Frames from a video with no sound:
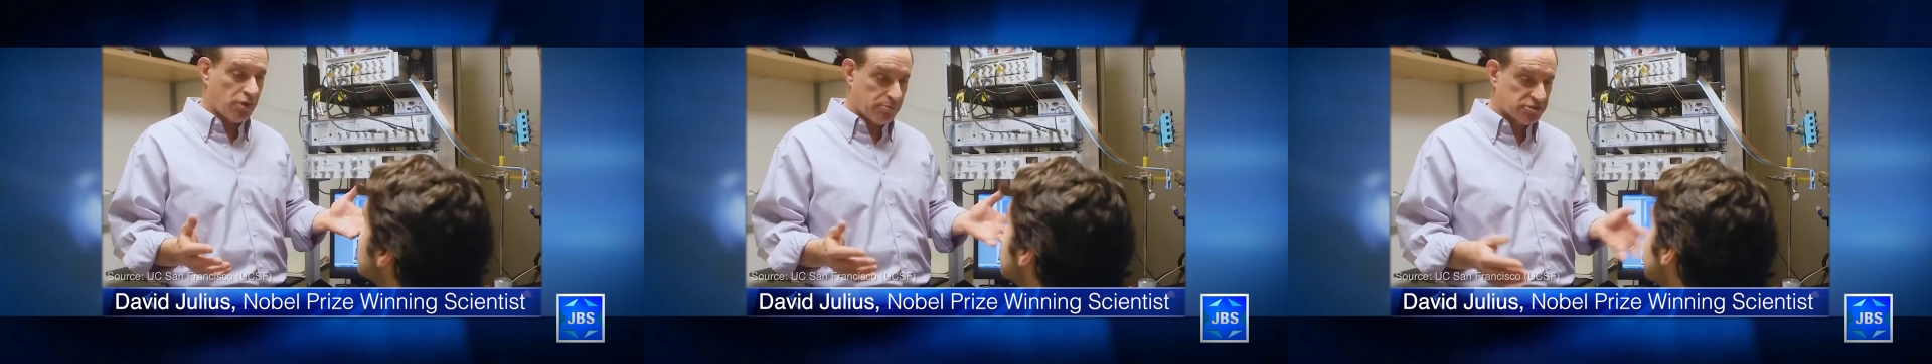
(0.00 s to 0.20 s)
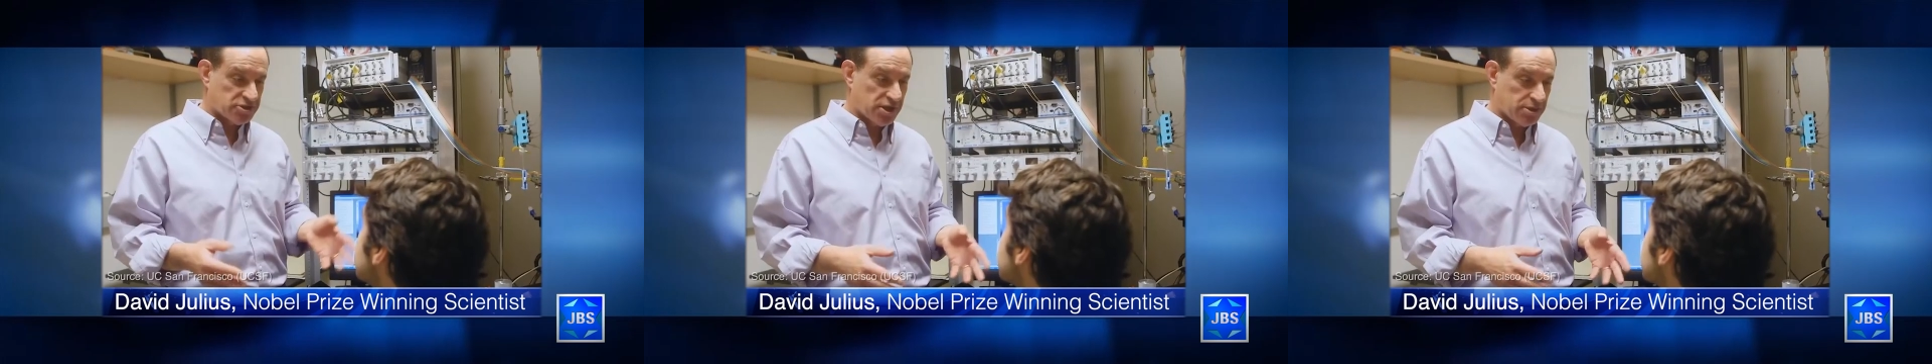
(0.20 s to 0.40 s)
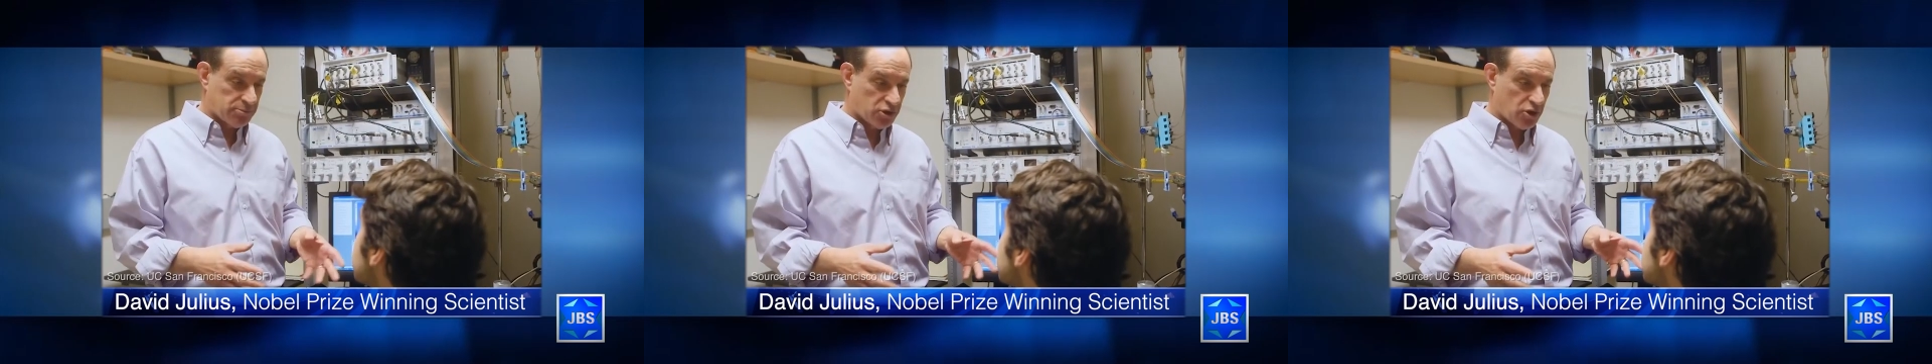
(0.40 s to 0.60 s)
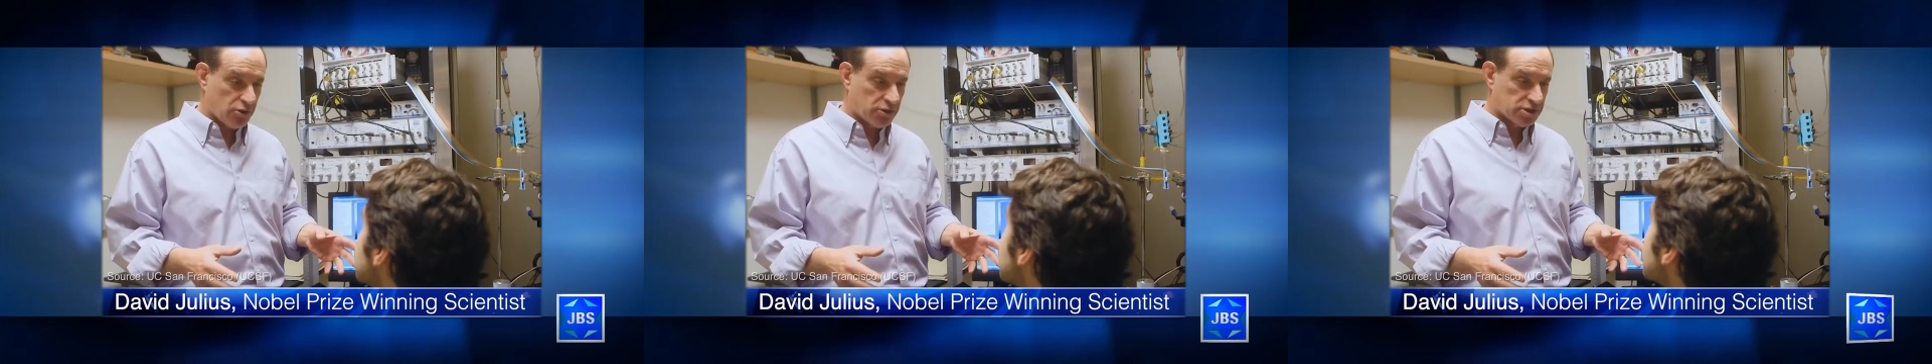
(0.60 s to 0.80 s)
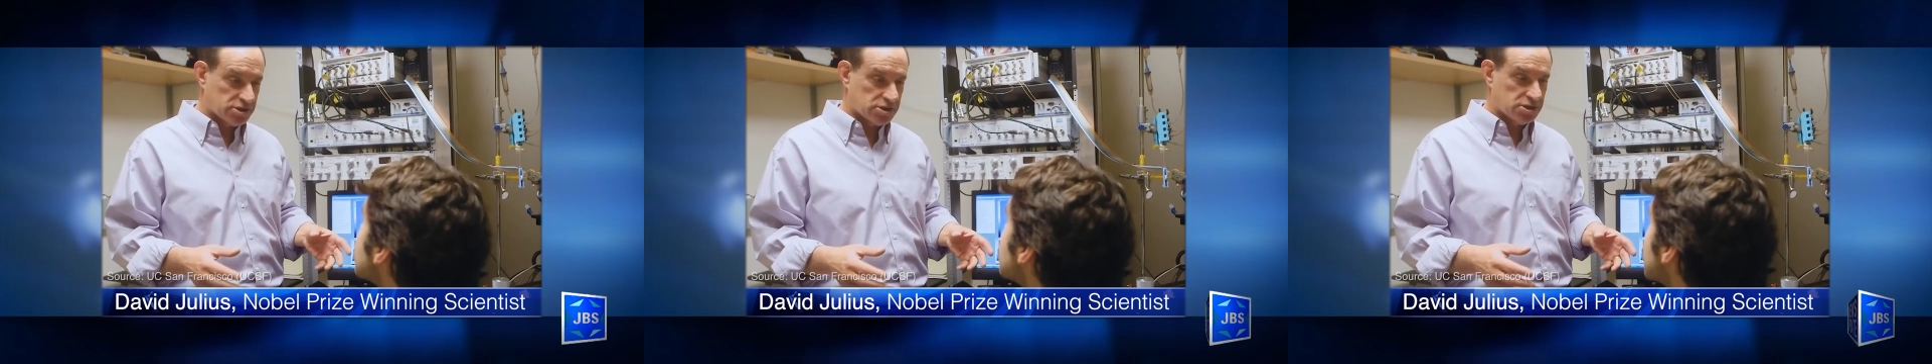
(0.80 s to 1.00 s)
history
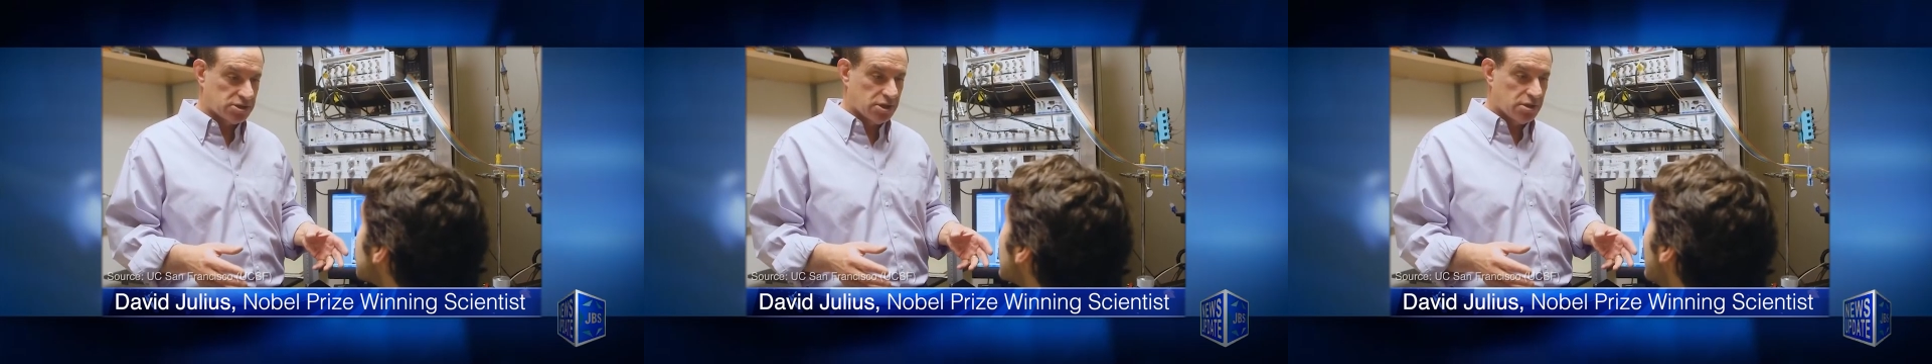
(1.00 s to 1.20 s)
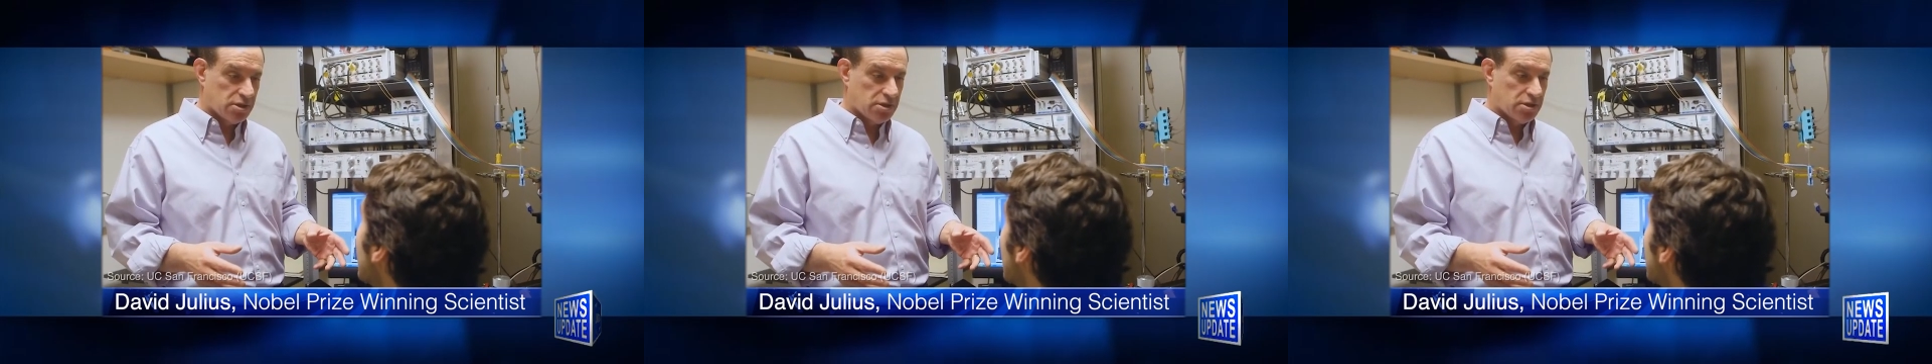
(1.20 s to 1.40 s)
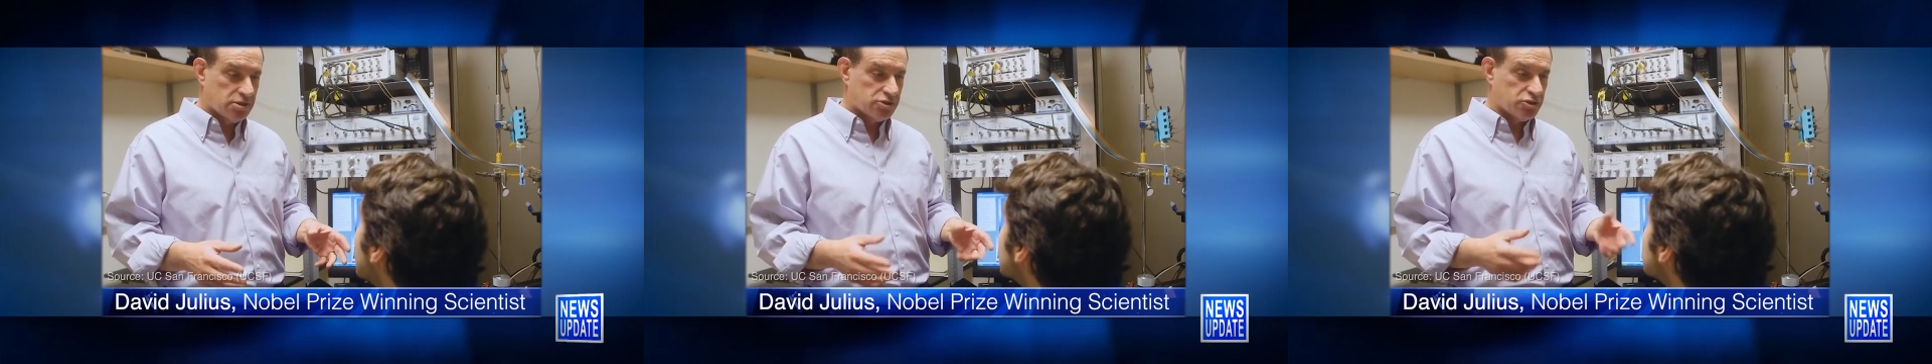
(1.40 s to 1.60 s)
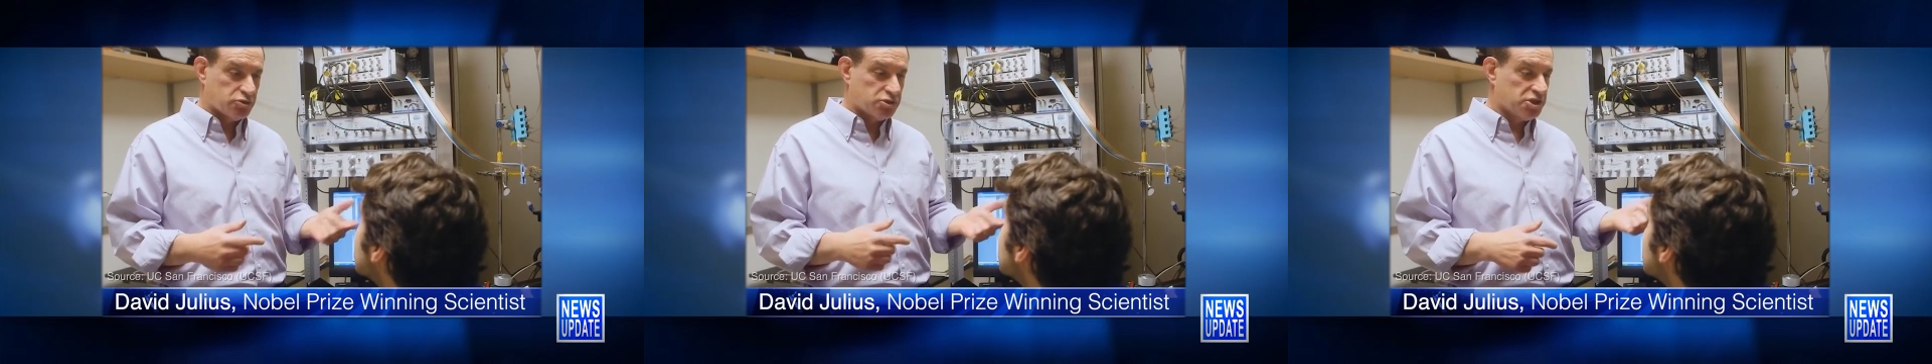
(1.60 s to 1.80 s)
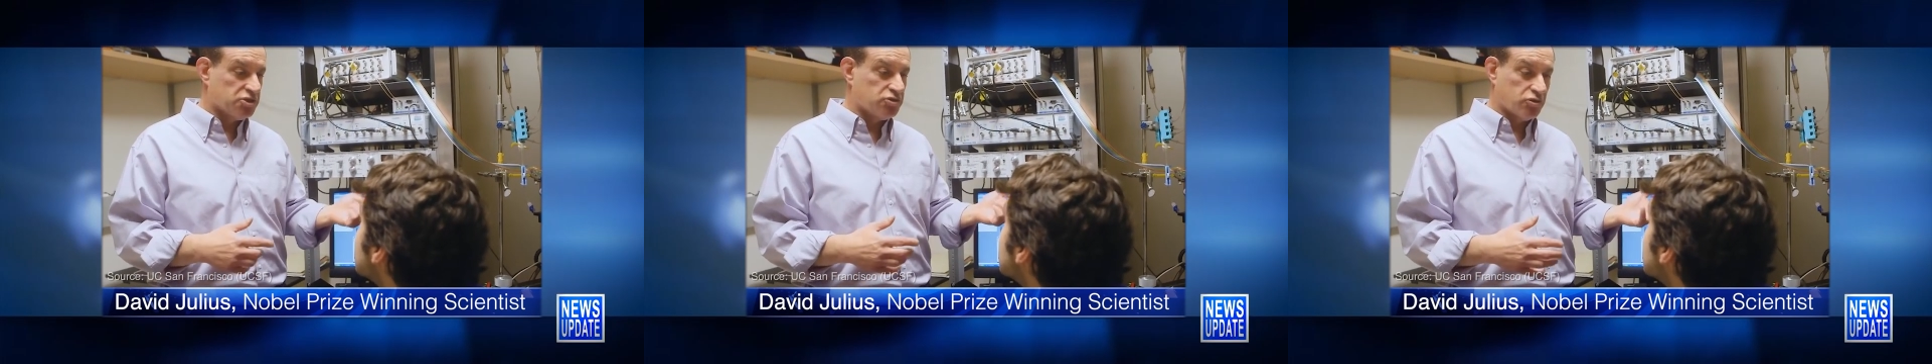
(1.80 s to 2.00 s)
in a piece
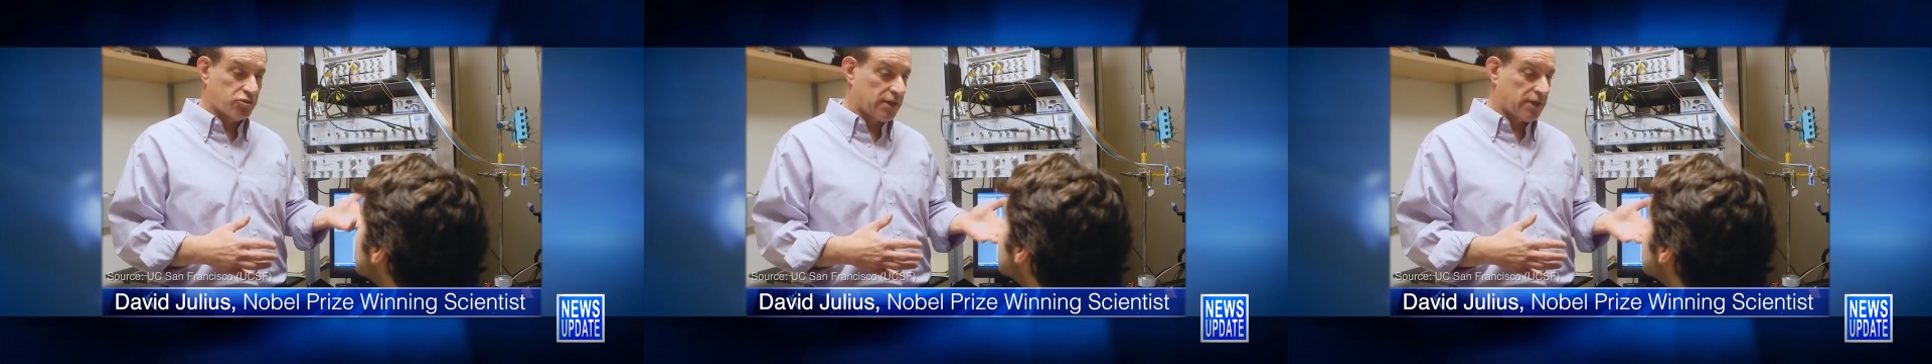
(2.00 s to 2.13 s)
published